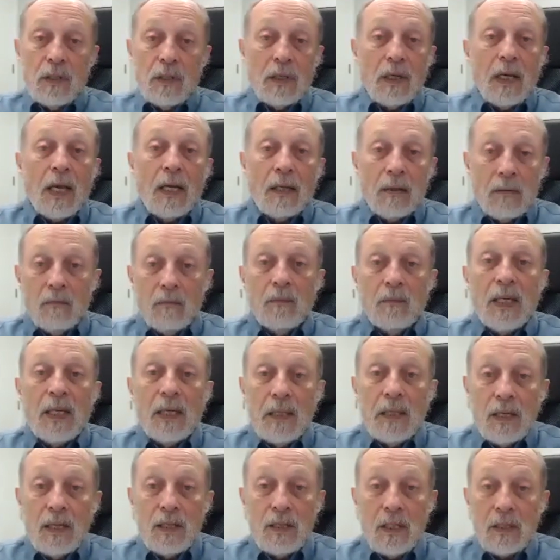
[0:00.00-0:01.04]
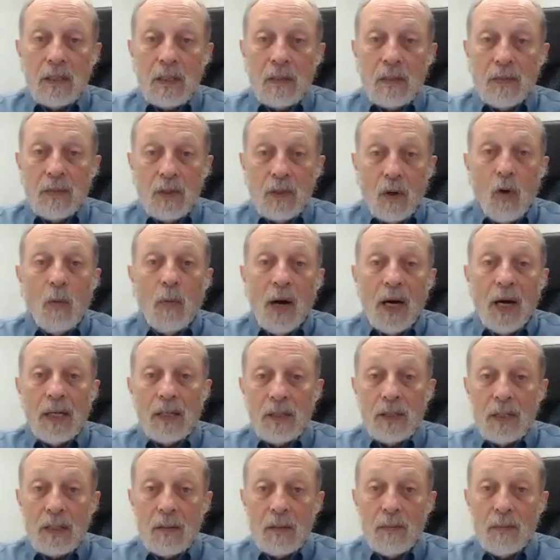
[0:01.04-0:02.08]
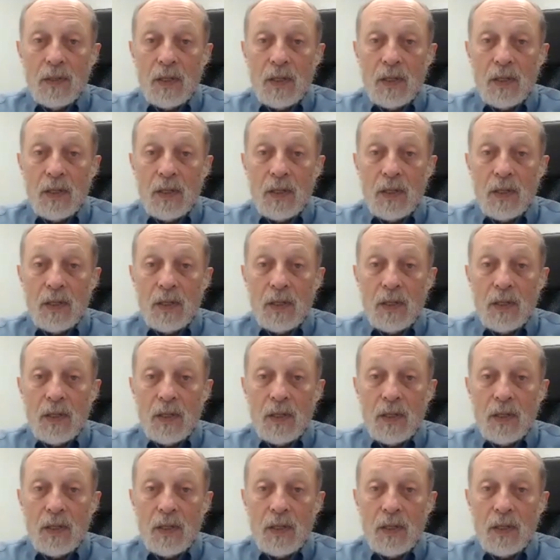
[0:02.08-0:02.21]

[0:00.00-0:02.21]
again, many of these systems, the whole body systems,